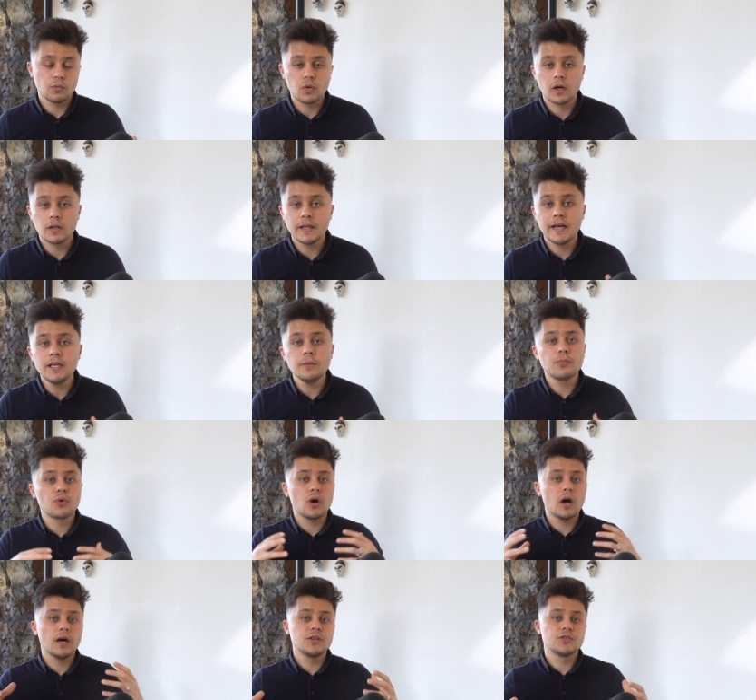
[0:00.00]
Well, any
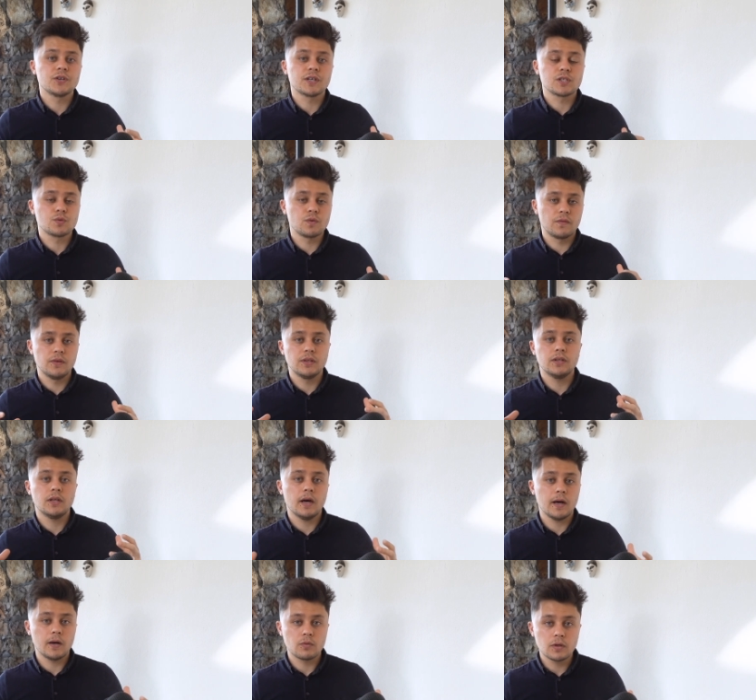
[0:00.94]
projects within
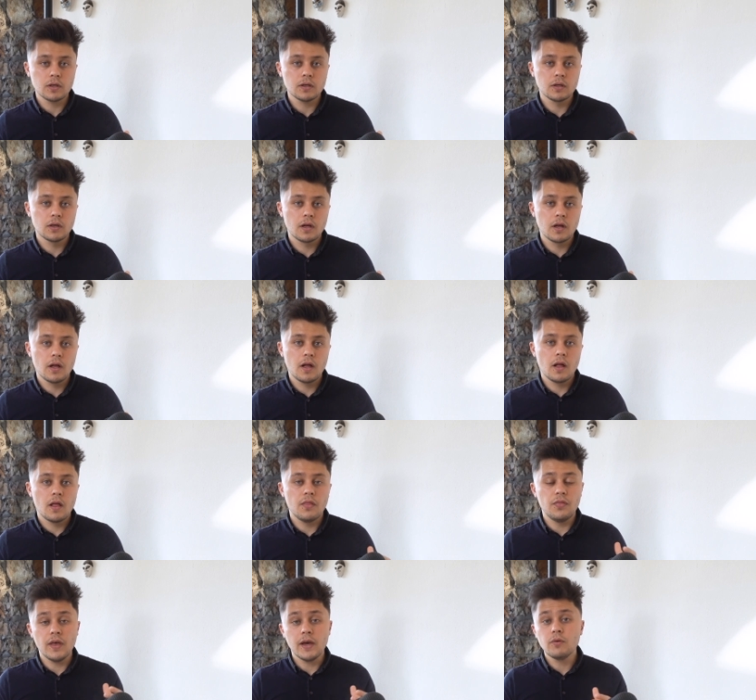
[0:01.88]
Terra,
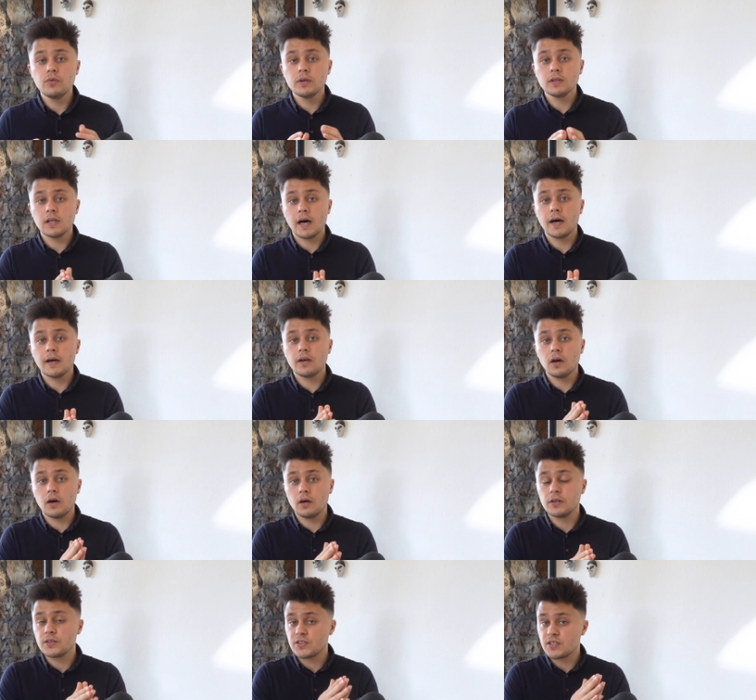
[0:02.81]
they rely
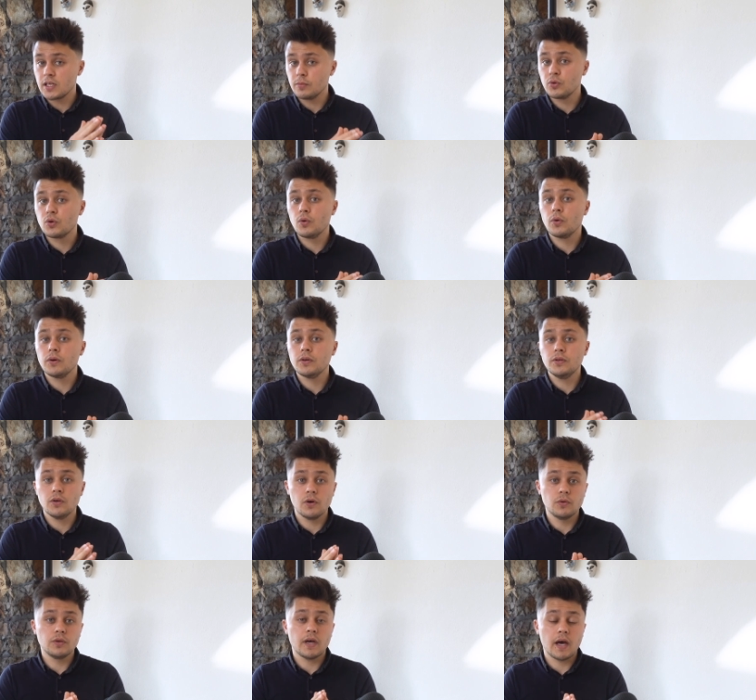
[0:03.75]
on a stablecoin
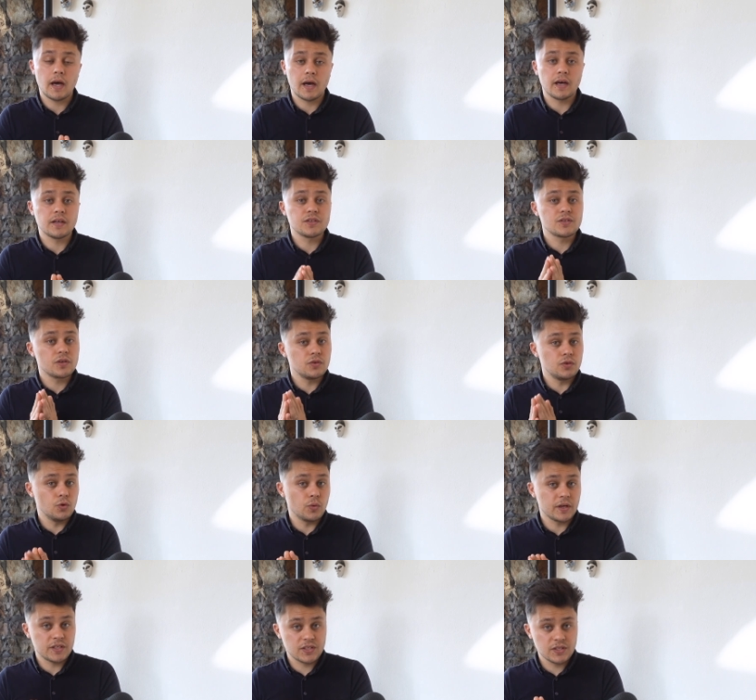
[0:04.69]
known as
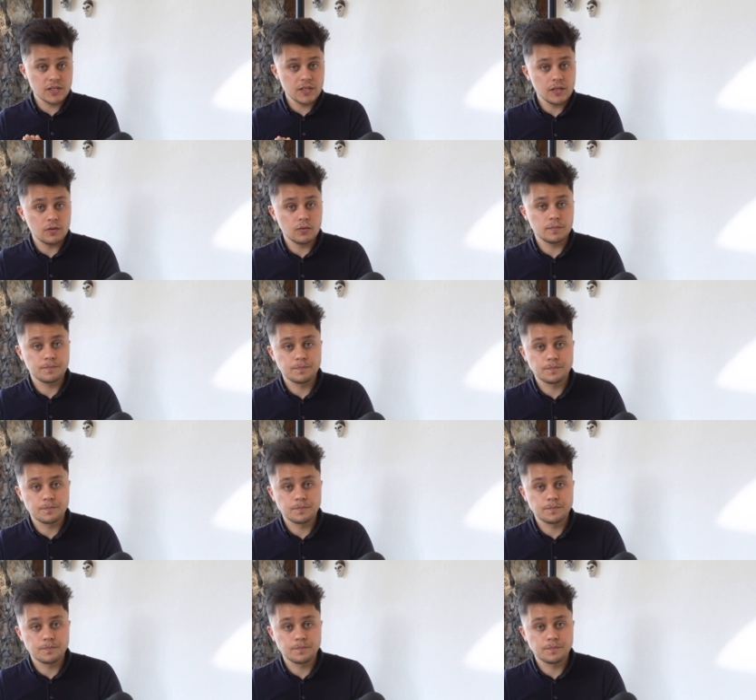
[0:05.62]
UST.